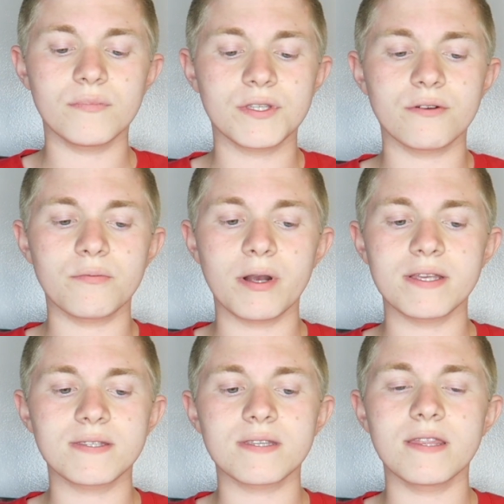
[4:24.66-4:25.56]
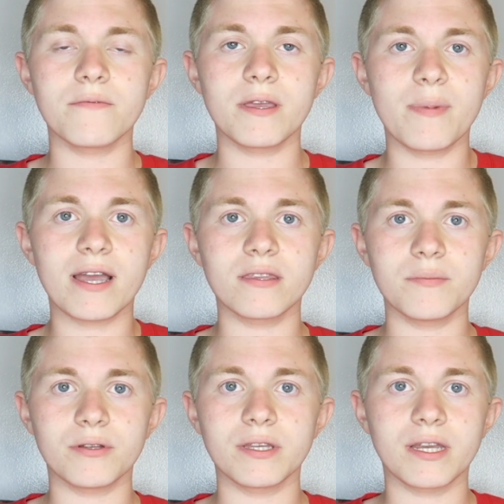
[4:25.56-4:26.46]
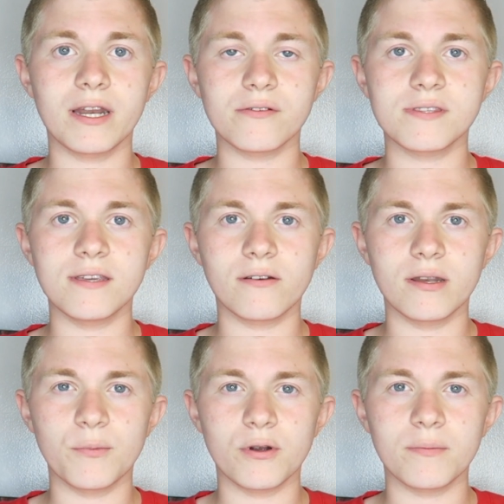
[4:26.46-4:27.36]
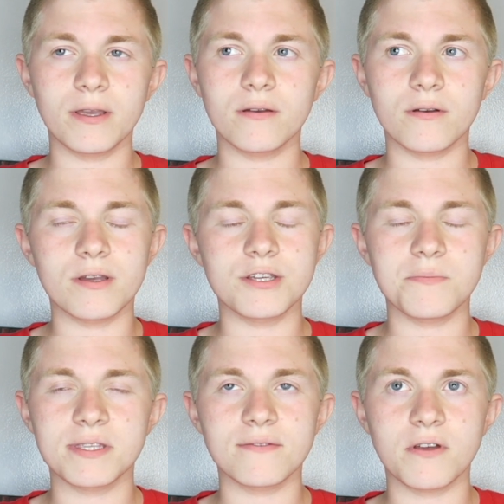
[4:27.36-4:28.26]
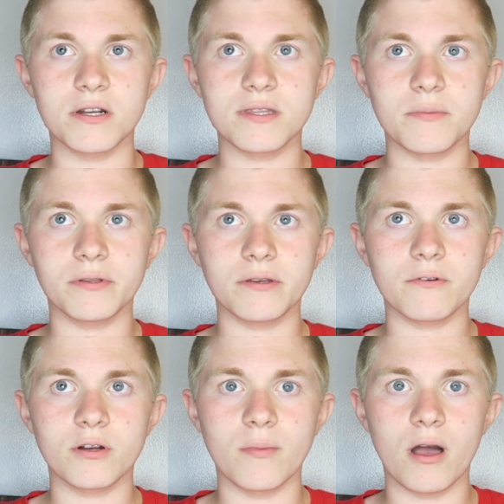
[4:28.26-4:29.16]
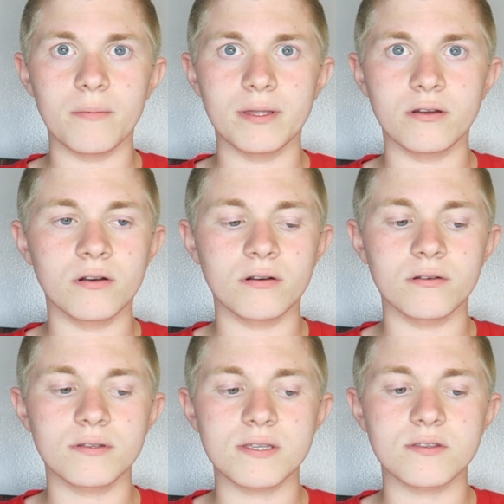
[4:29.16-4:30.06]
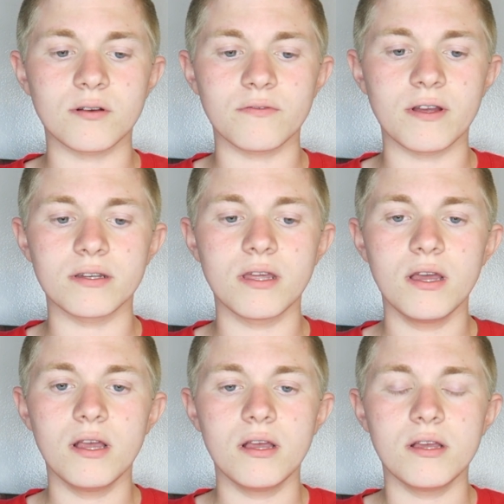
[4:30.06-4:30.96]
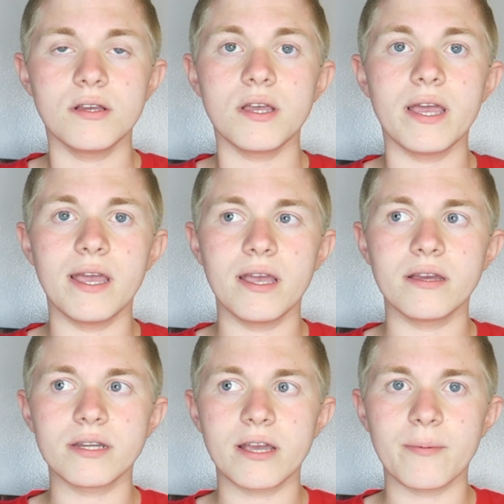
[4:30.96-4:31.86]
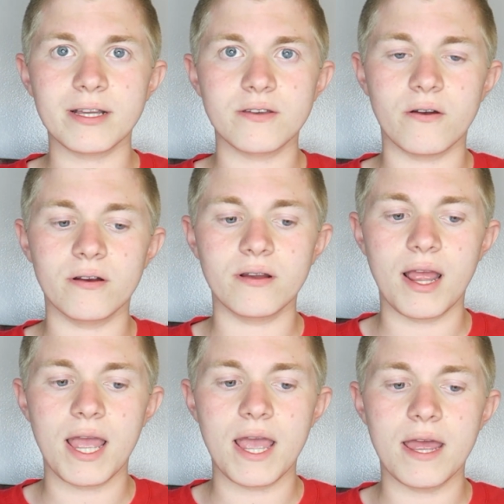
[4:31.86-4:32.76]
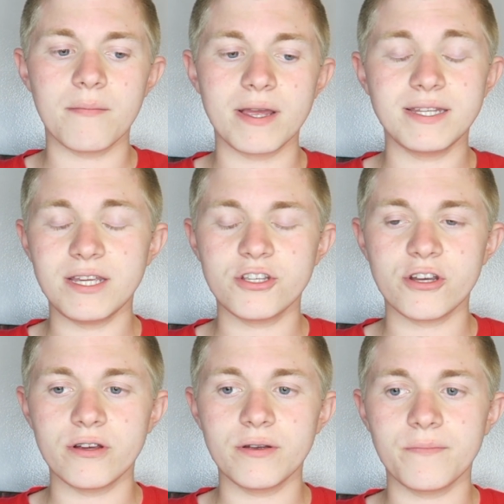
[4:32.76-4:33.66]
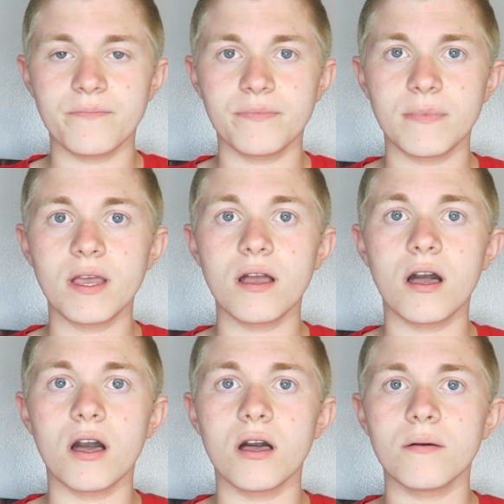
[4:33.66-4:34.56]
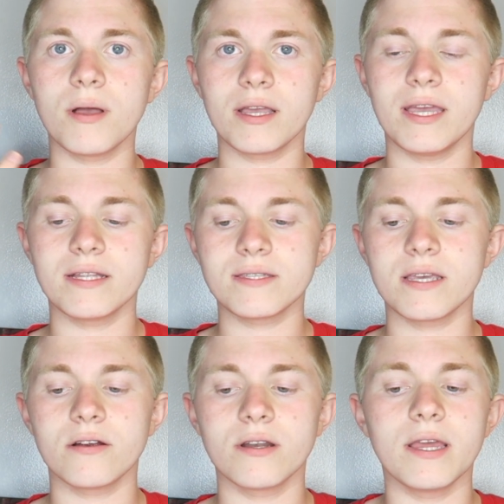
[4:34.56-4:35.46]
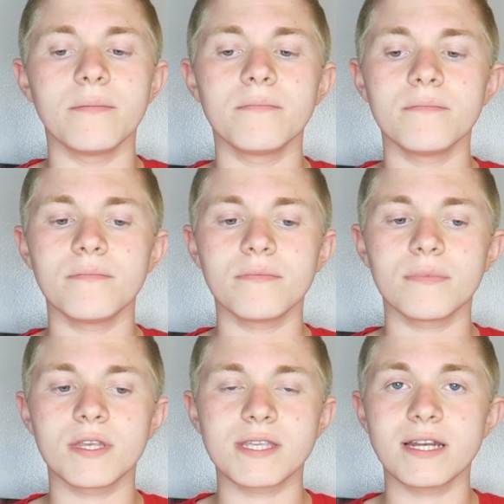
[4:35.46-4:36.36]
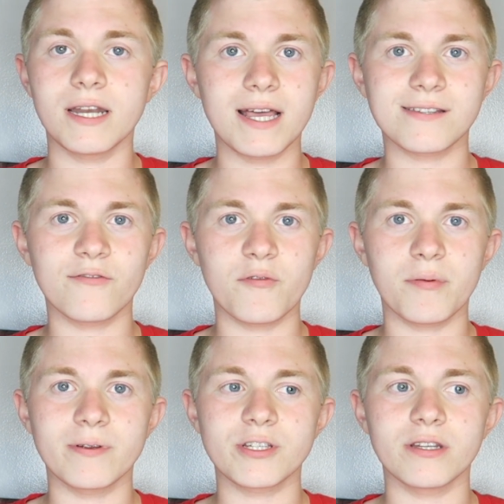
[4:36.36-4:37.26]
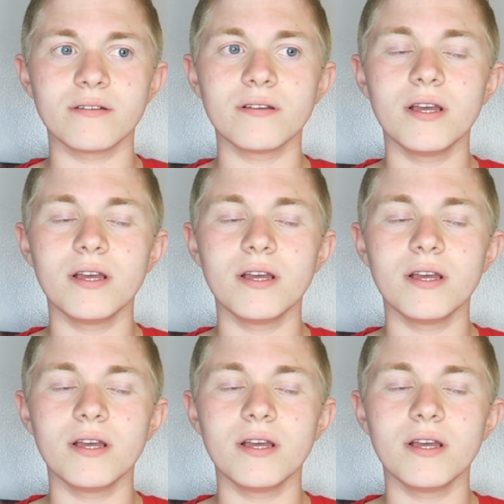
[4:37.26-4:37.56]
so depressed? And then we get back in the building and I don't see her anymore. I'm like, okay, she must have gone in the building with her mom and her sister or friend. And I go back to art. And my teacher, I can't say her name because I didn't ask her for permission.